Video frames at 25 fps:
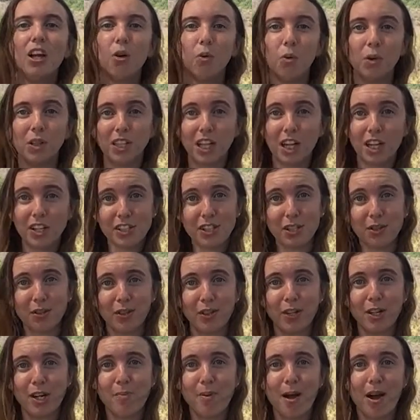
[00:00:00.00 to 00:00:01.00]
We'll also
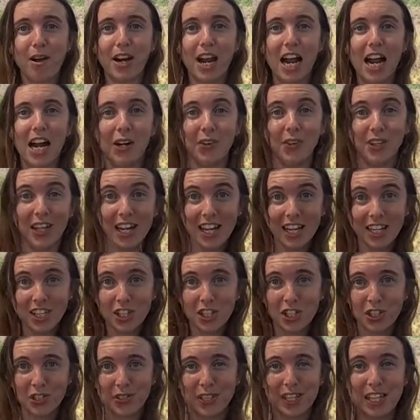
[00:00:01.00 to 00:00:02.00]
learn about how the
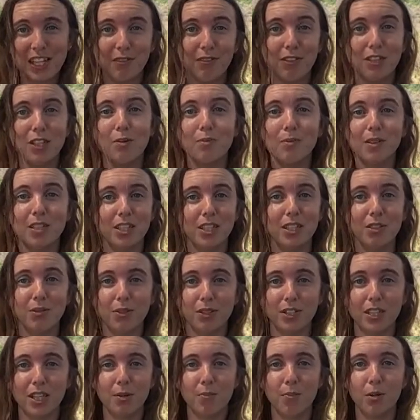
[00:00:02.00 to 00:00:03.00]
history of human
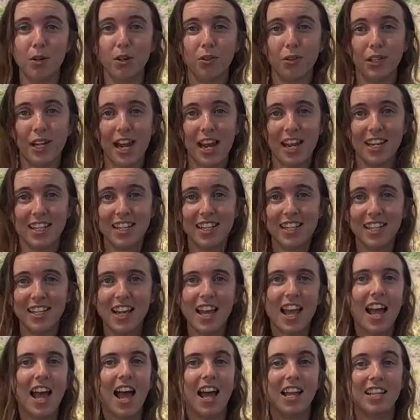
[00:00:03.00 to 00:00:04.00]
use in Morro Canyon
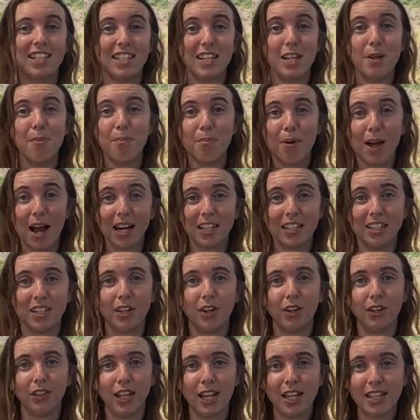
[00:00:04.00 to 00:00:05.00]
has impacted
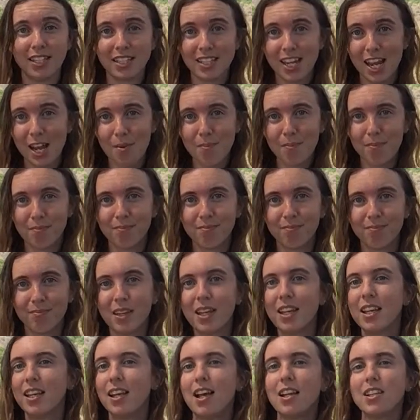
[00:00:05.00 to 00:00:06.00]
our landscape
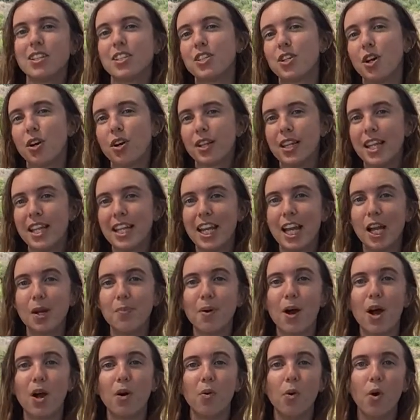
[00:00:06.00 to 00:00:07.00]
and start thinking
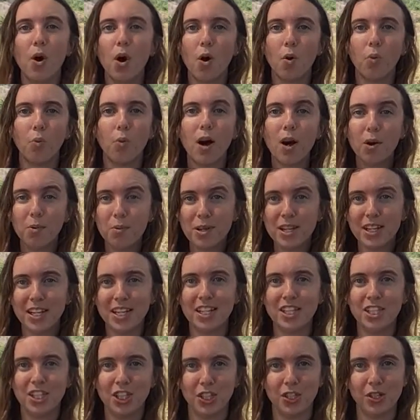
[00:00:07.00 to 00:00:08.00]
about what we
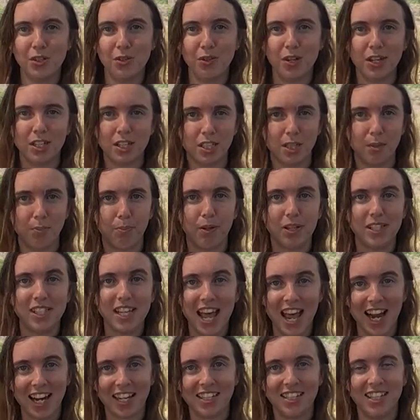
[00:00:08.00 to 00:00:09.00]
can do to
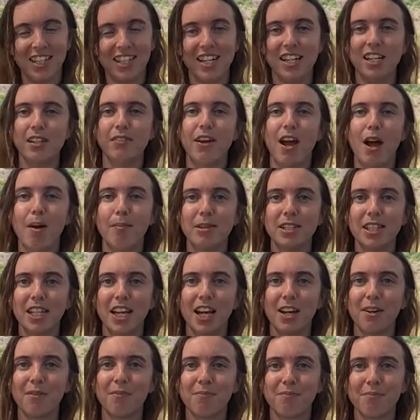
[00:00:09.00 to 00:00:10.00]
protect the native
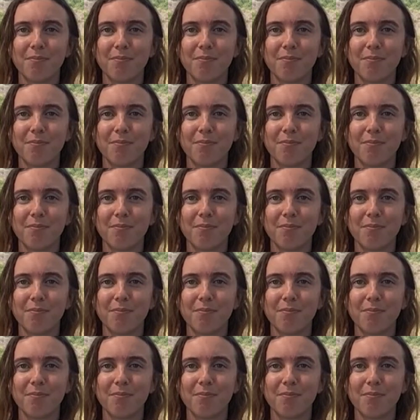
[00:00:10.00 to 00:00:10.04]
habitat.